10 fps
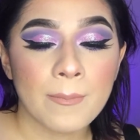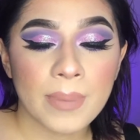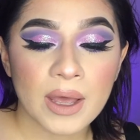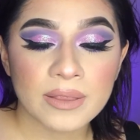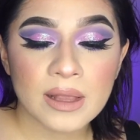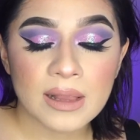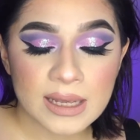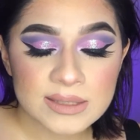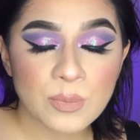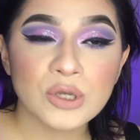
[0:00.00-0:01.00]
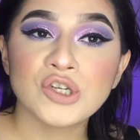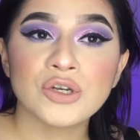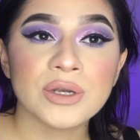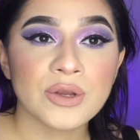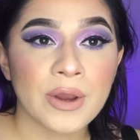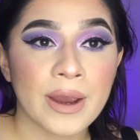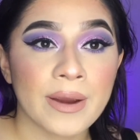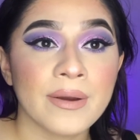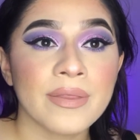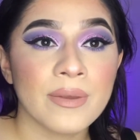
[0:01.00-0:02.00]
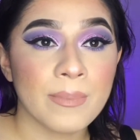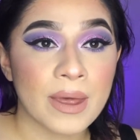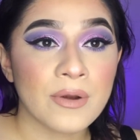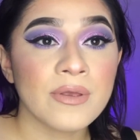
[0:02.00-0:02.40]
But the less moisture in your hair, the better.